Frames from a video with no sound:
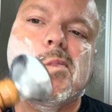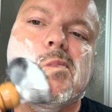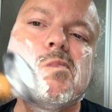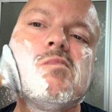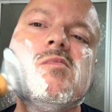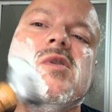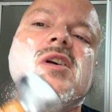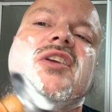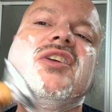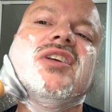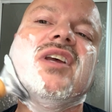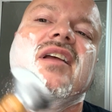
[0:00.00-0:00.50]

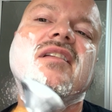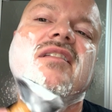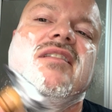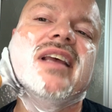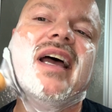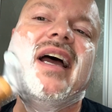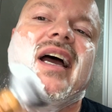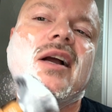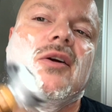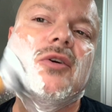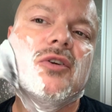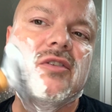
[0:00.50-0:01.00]
his son
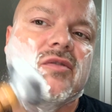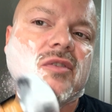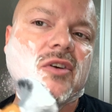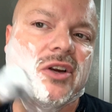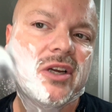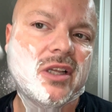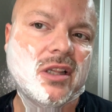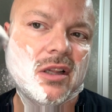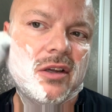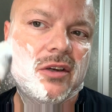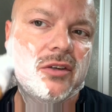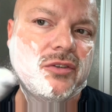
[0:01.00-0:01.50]
Zach was very
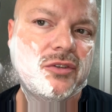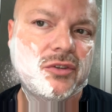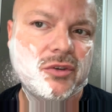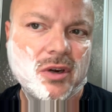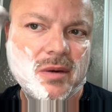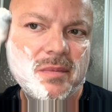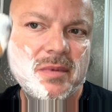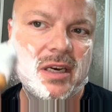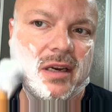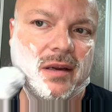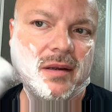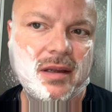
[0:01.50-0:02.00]
close to him,
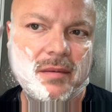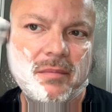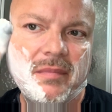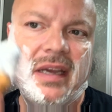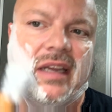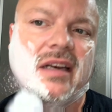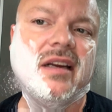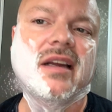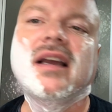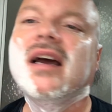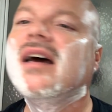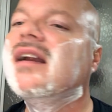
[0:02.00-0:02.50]
and it made
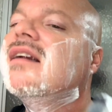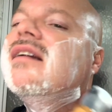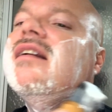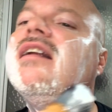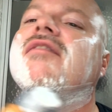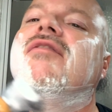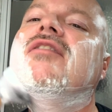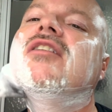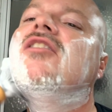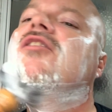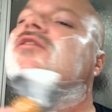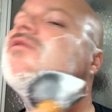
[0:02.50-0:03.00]
it kind of
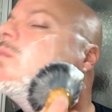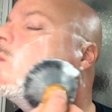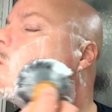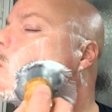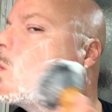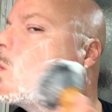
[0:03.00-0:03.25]
difficult